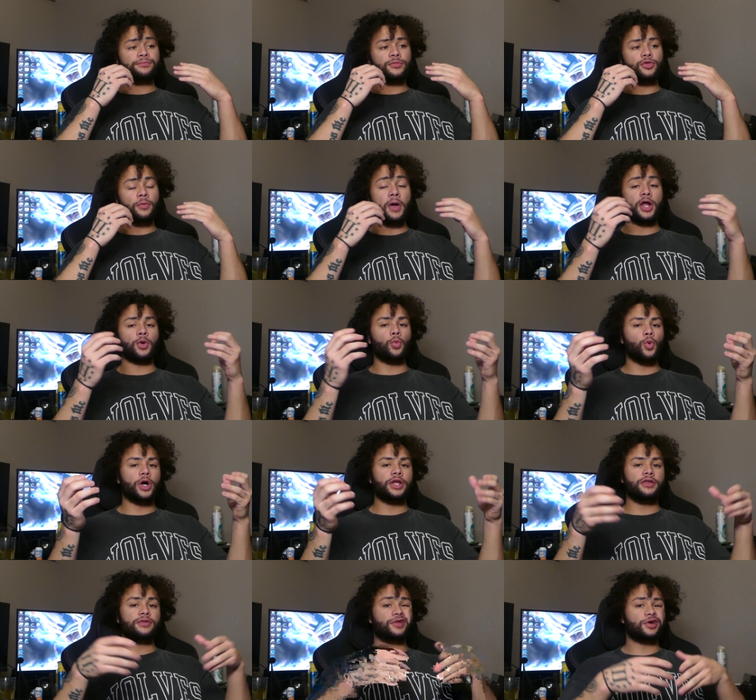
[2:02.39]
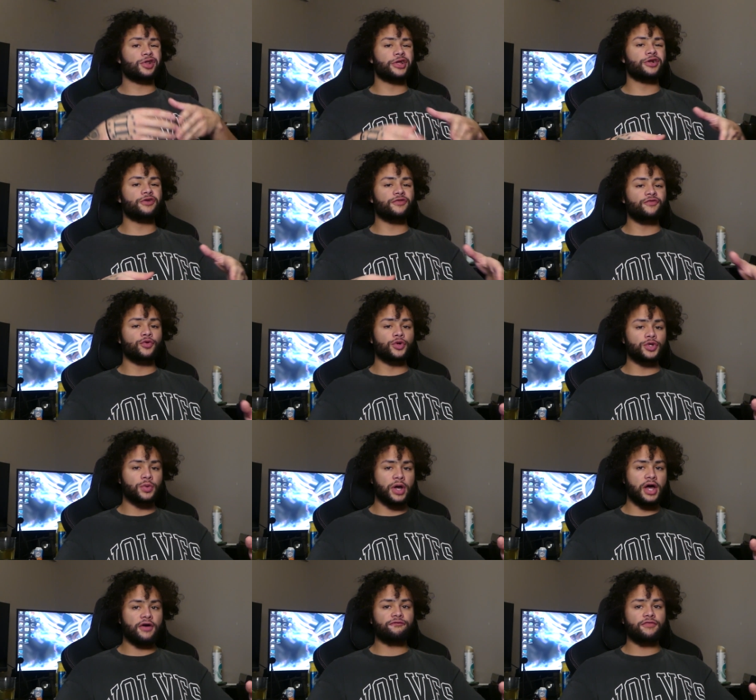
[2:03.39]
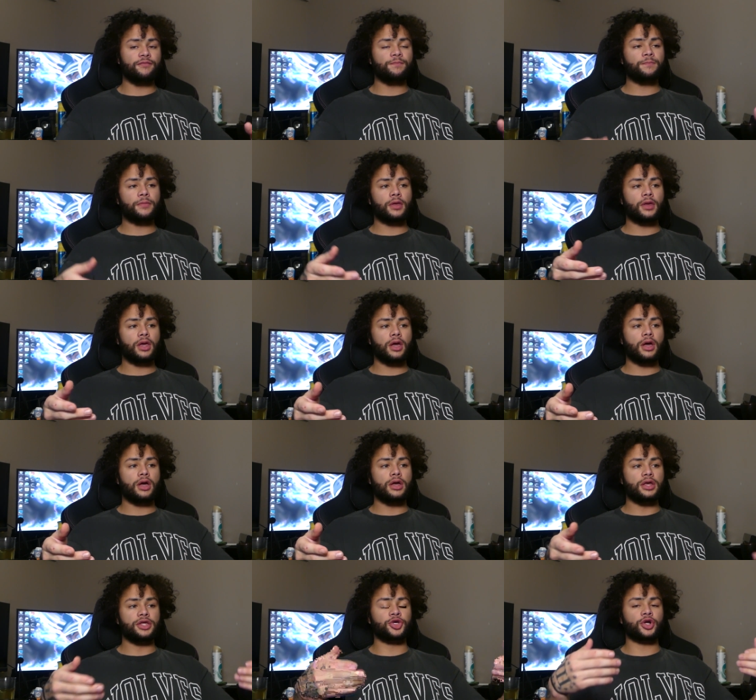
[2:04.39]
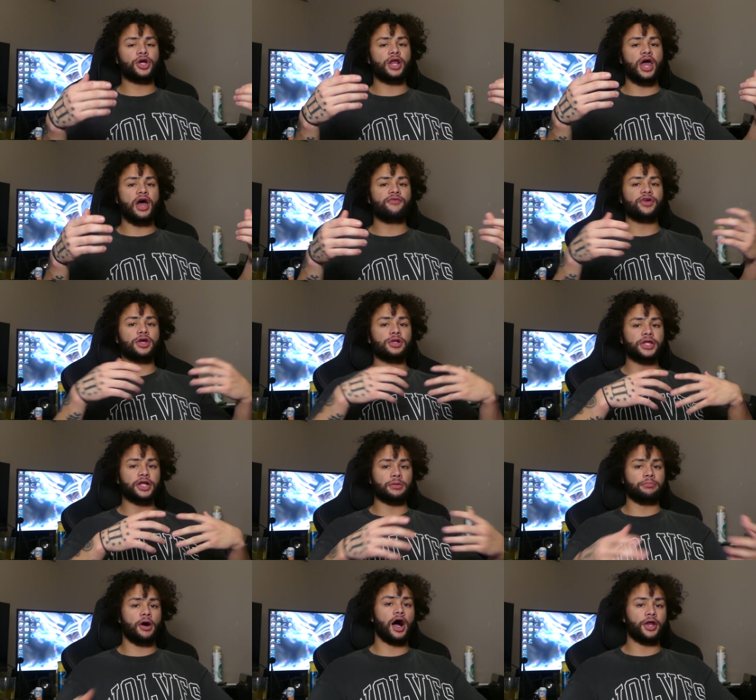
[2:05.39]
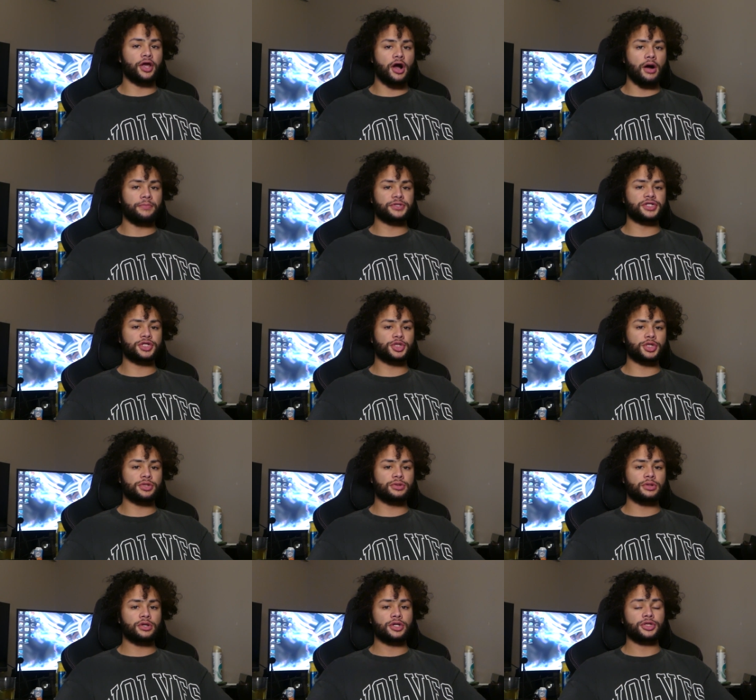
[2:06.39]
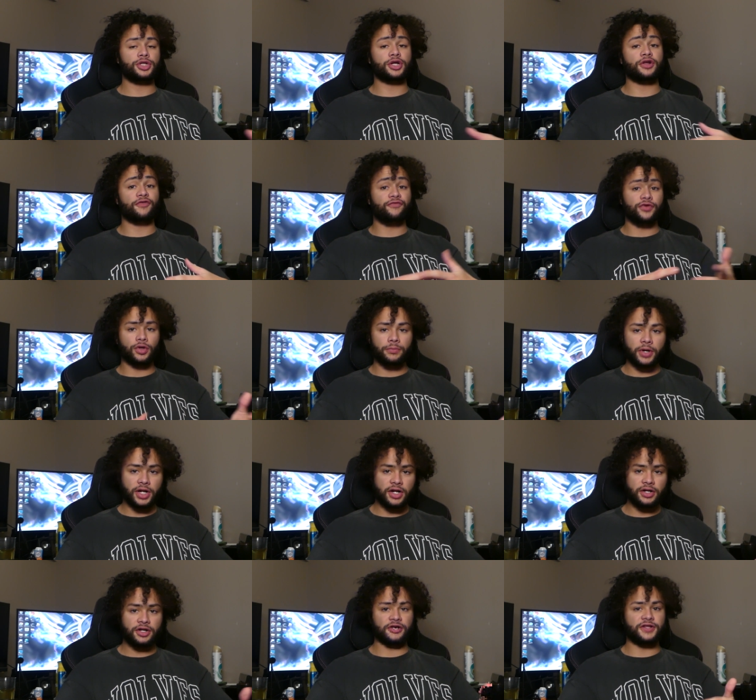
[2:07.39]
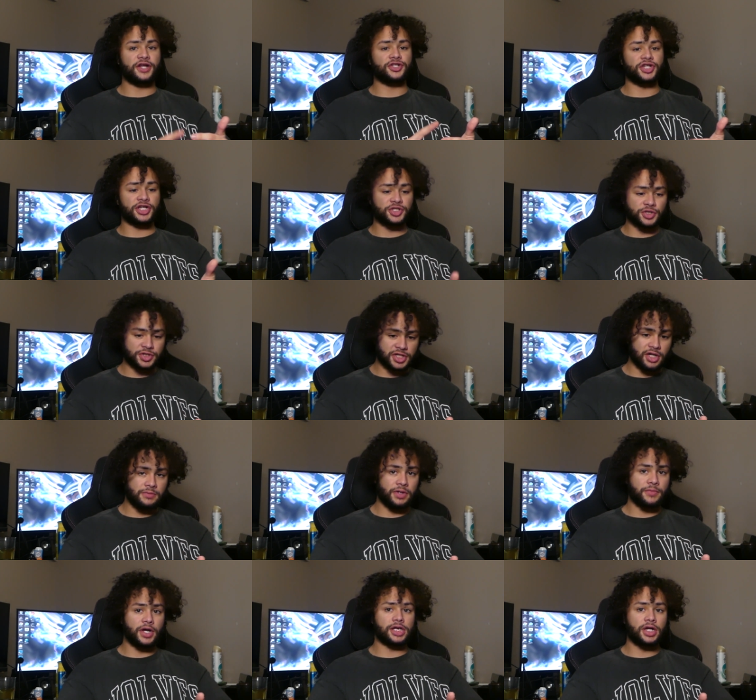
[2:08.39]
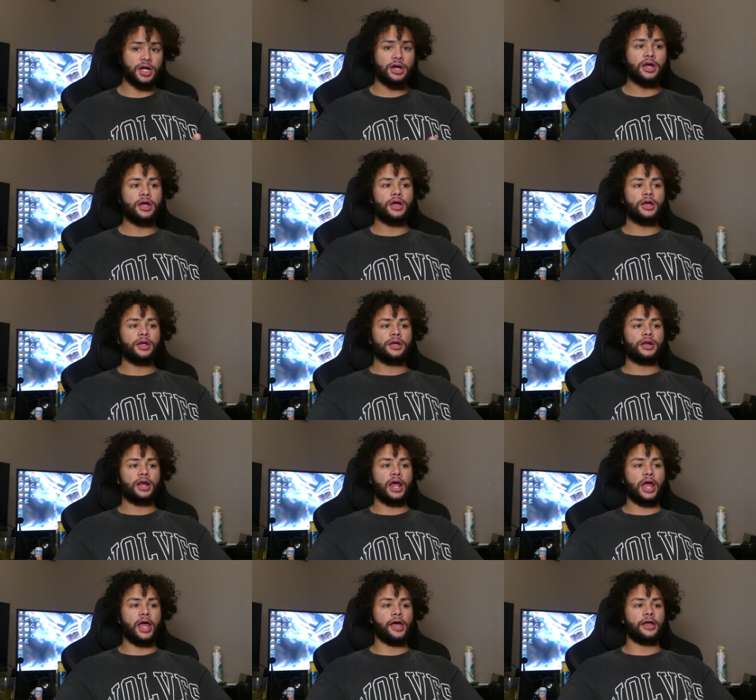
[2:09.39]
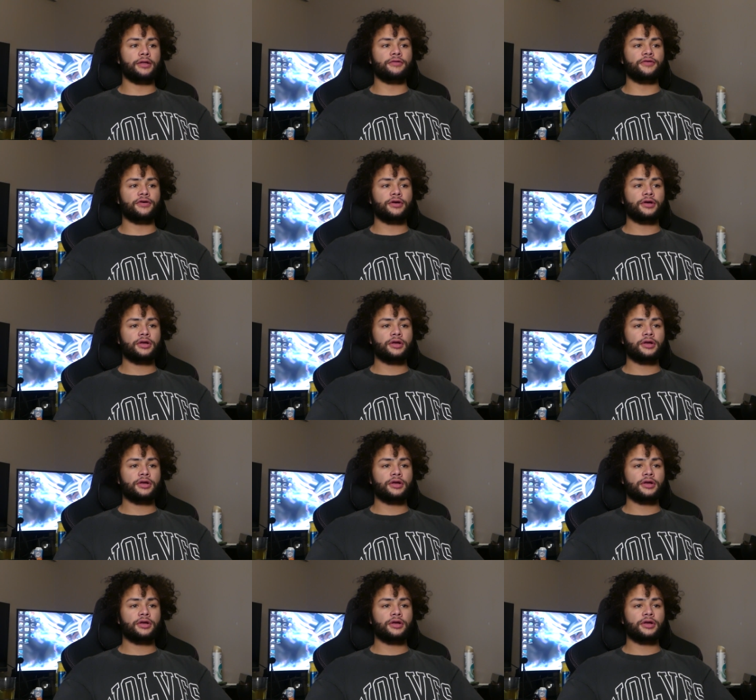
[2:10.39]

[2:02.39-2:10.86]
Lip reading: no matter what, the cleaner the food you have, you're going to have a cleaner body composition, you're going to feel better, your digestion is going to be better, and